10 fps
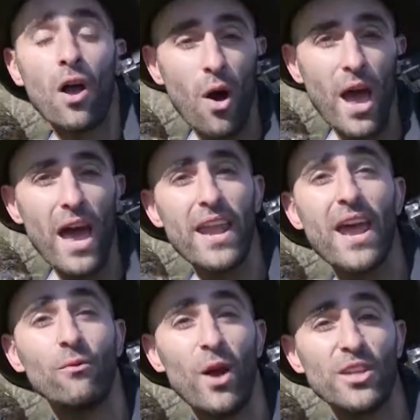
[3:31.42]
go ahead
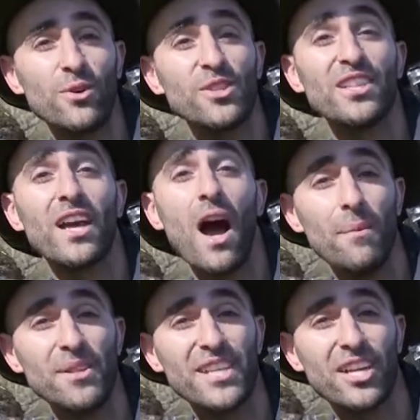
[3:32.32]
and write to us in the
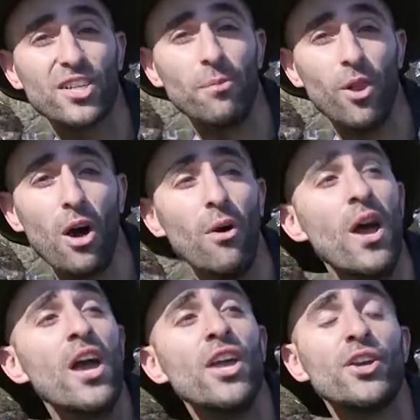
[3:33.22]
comments section below.
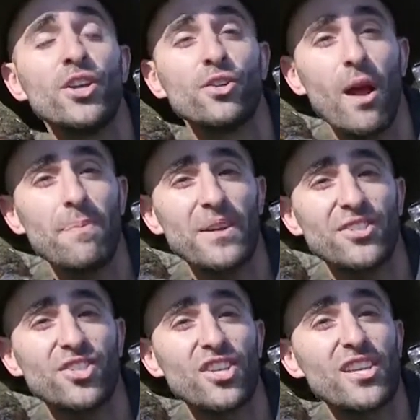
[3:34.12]
You can direct
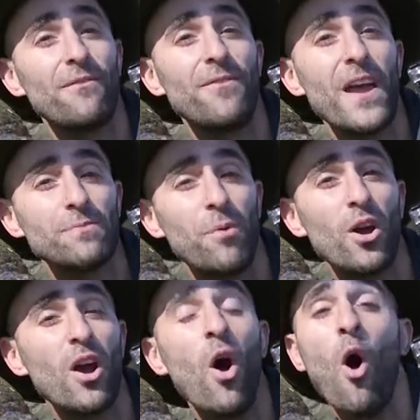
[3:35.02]
message us on
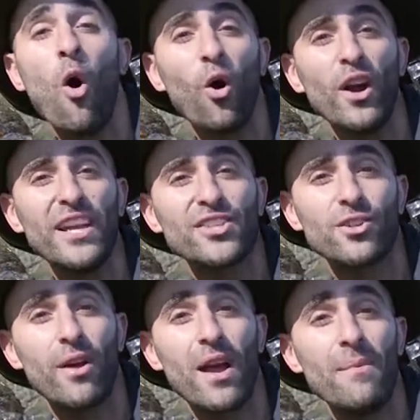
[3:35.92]
Facebook or
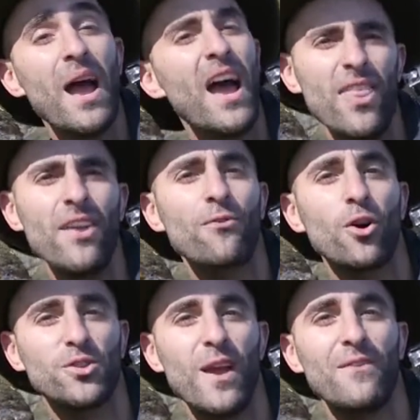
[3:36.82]
Instagram. And then of
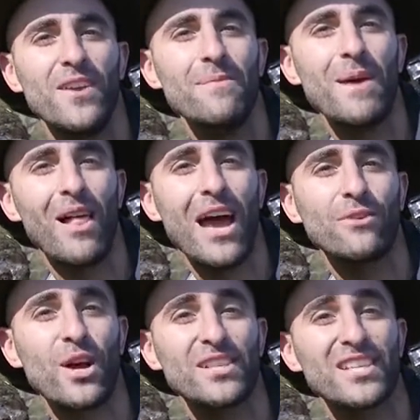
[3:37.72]
course we have an email
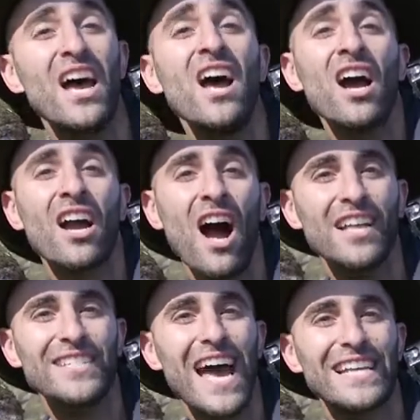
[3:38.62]
address,
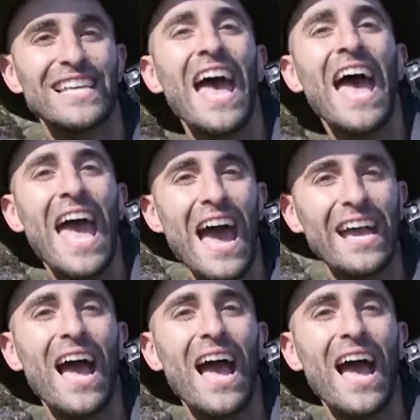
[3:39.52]
contact at